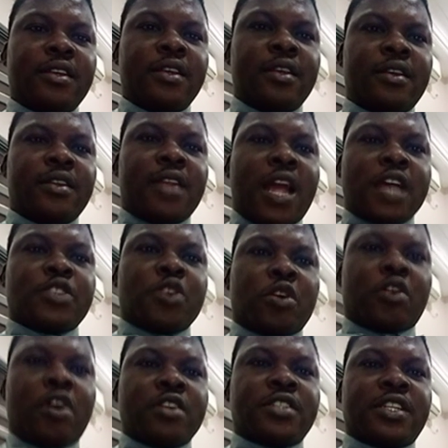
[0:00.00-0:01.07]
Now, some
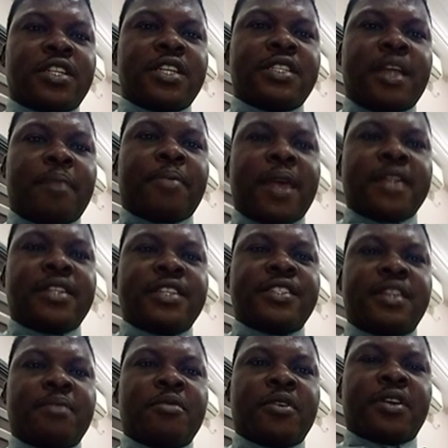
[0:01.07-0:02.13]
countries that practice
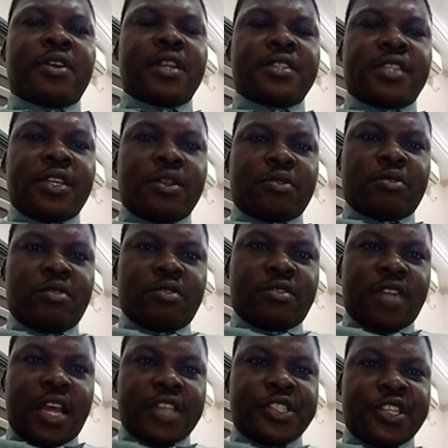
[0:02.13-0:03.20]
democracy include
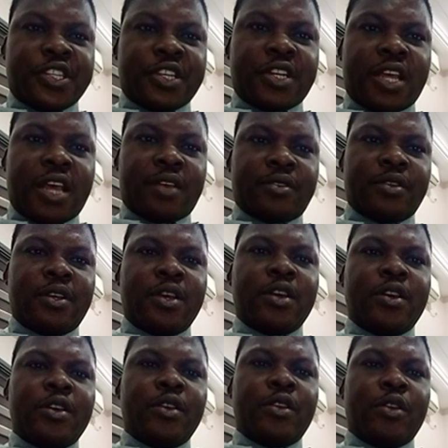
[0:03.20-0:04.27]
Nigeria,
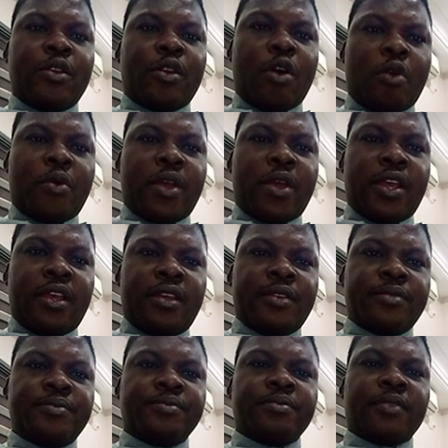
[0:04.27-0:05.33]
Norway,
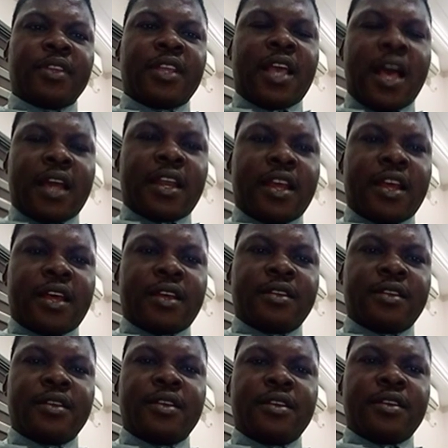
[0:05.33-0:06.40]
Ghana,
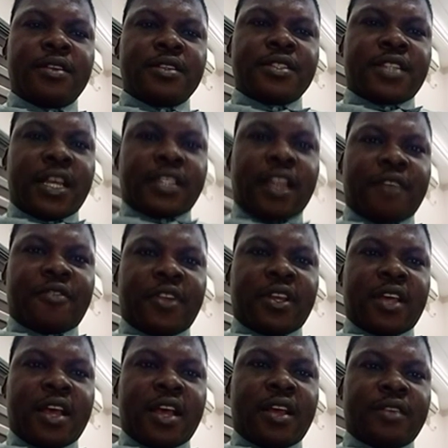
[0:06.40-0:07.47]
South
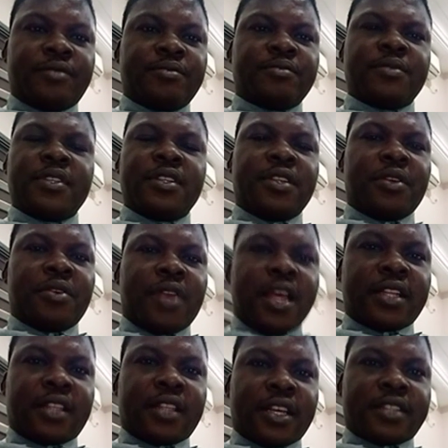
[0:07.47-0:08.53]
Africa, the
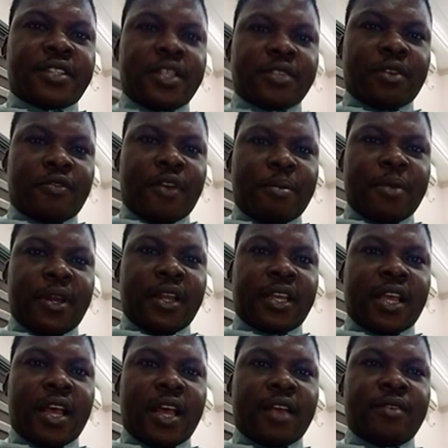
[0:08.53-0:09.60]
United States of
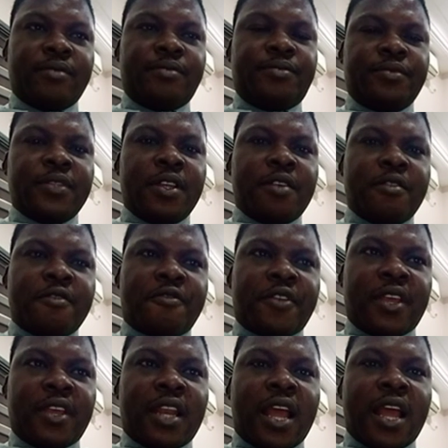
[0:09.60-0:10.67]
America,
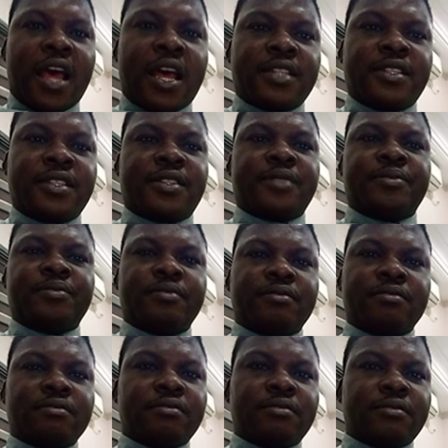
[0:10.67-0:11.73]
Finland,
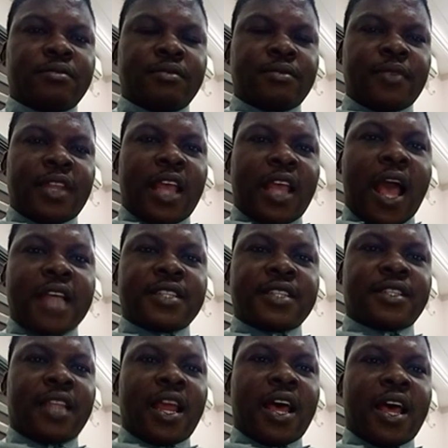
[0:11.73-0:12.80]

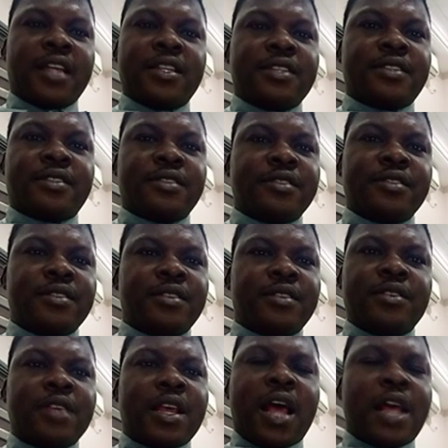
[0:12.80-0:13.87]
Iceland,
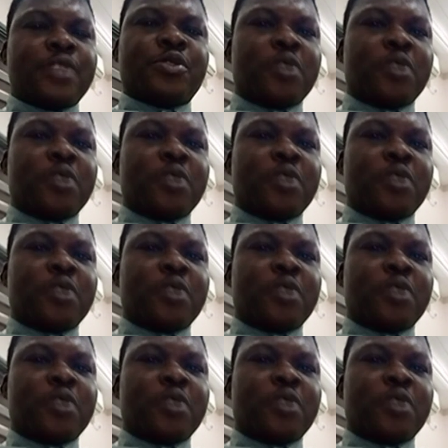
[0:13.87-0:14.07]
and so